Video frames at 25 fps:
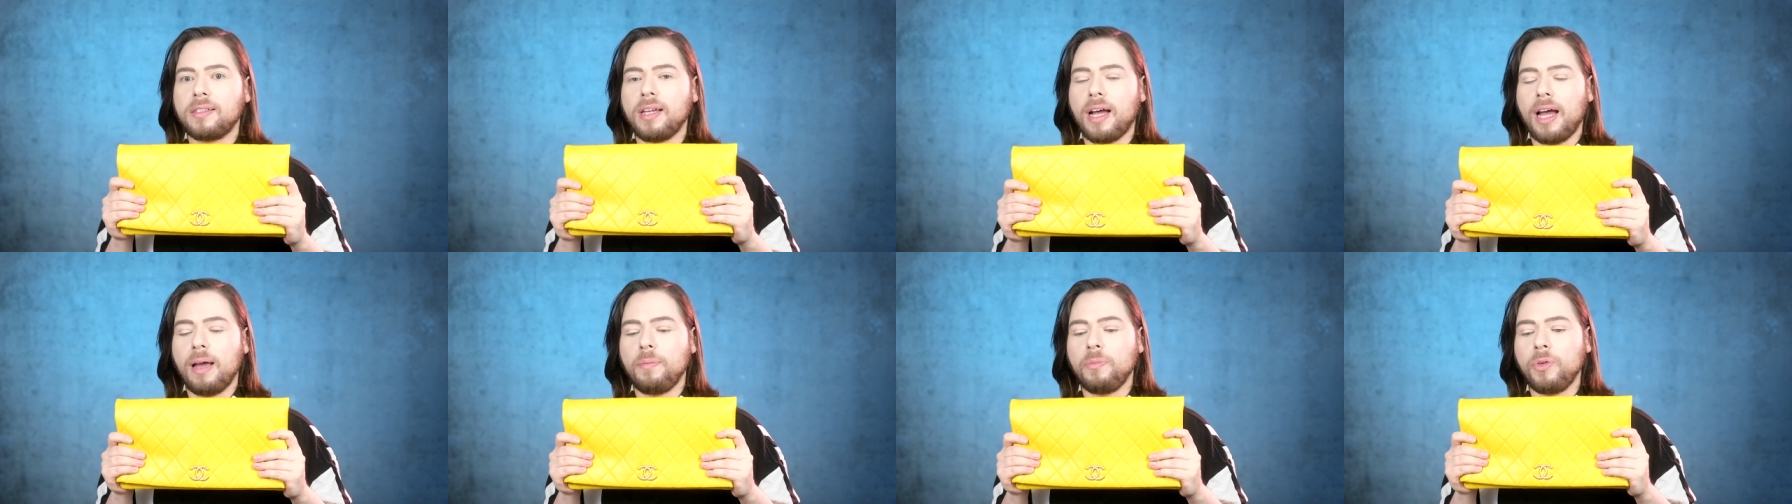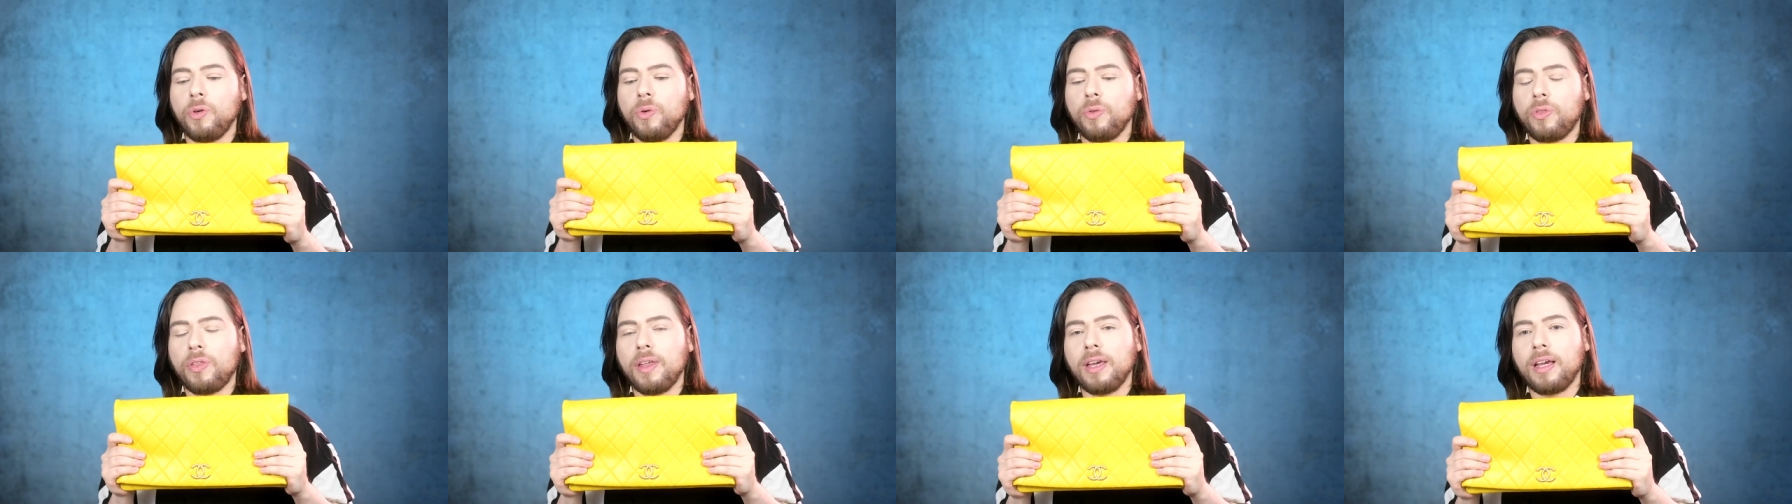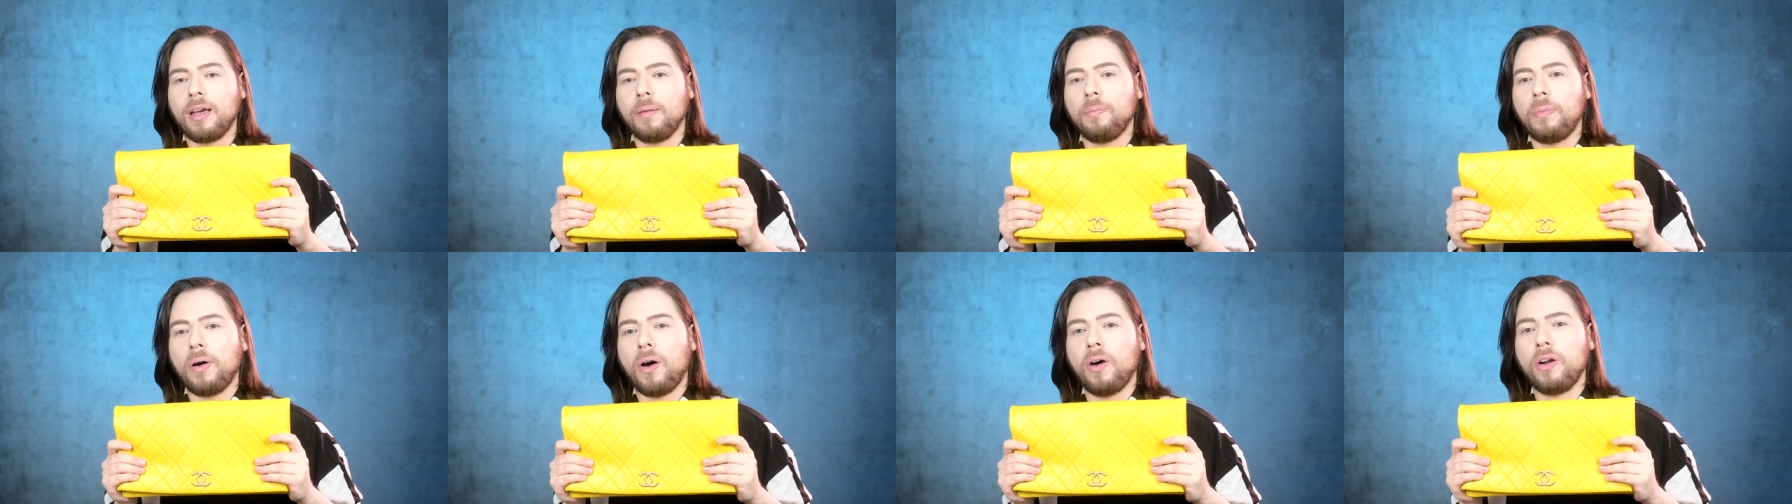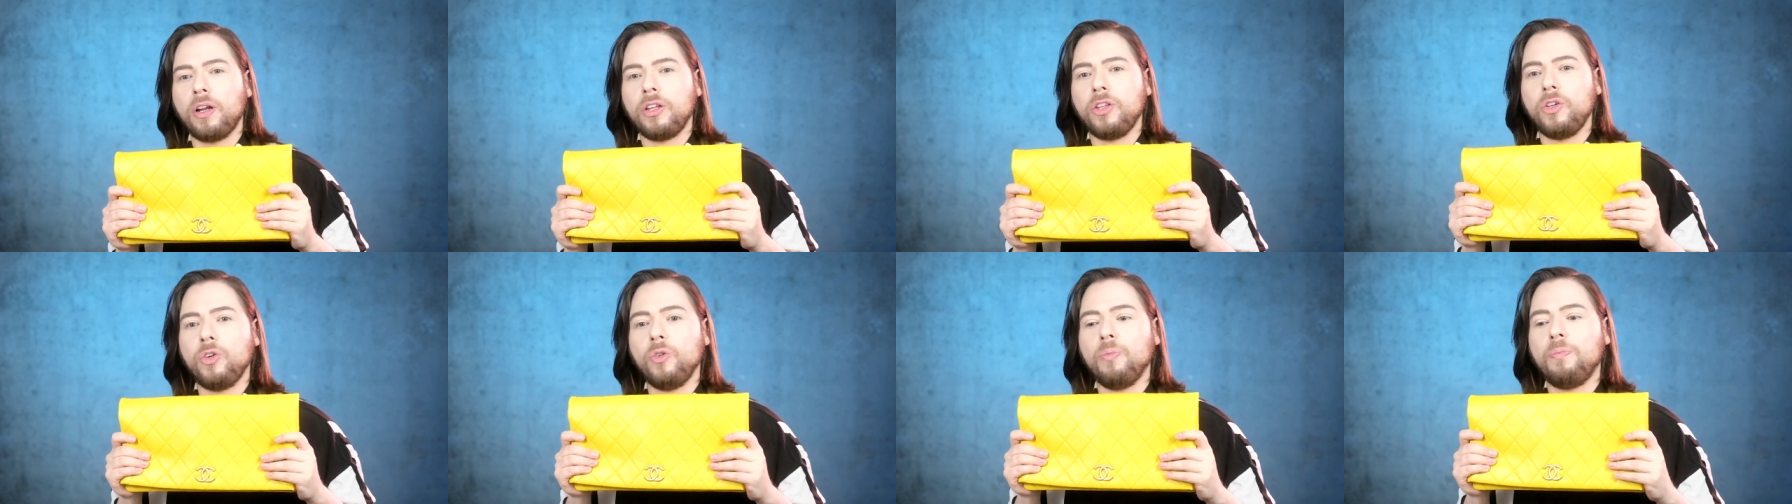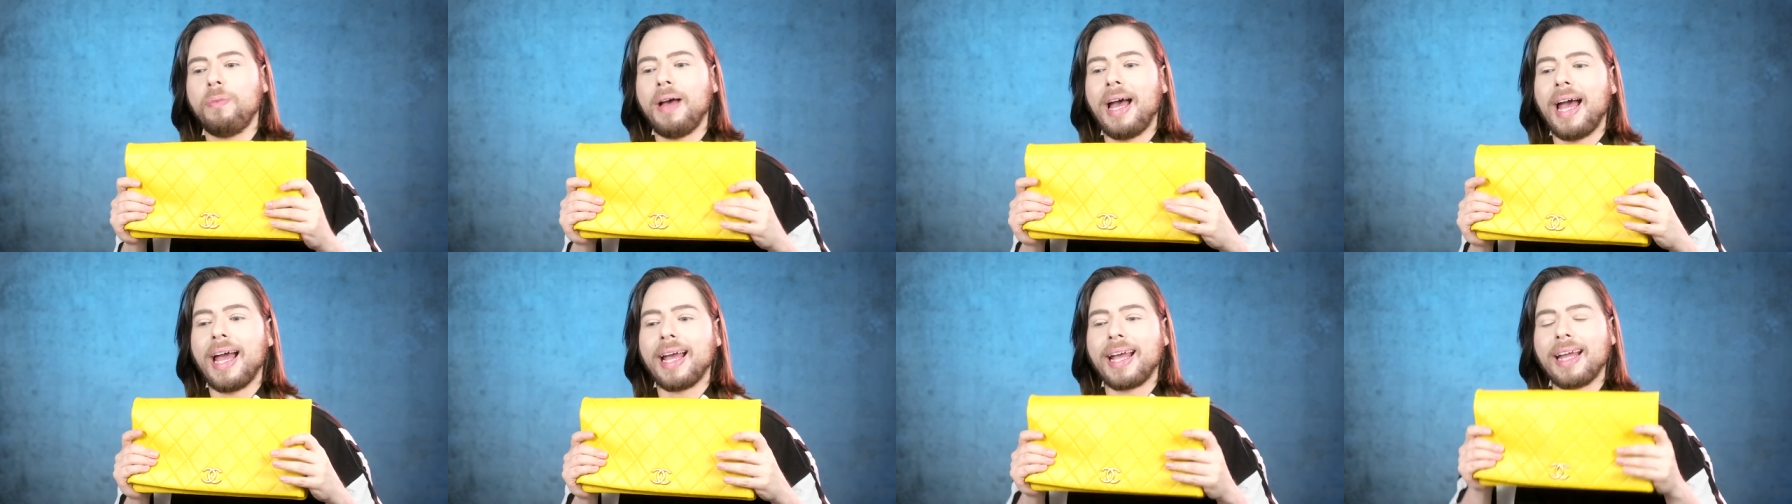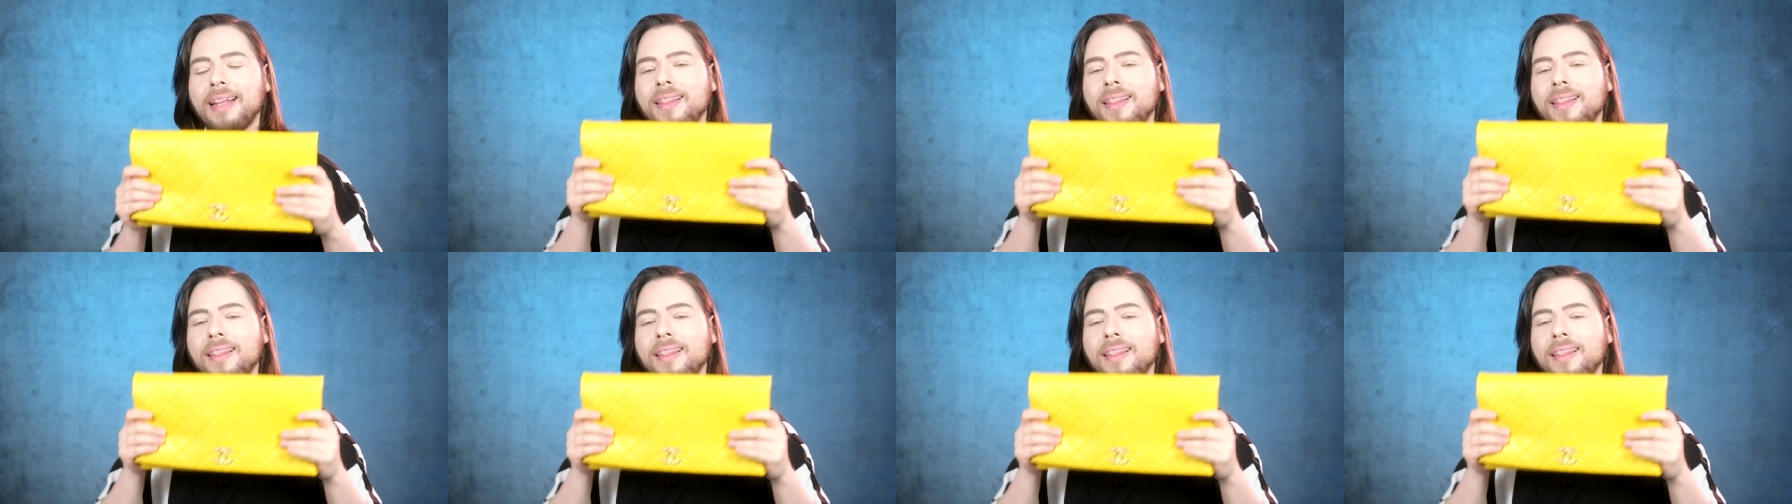time you think about a new bag.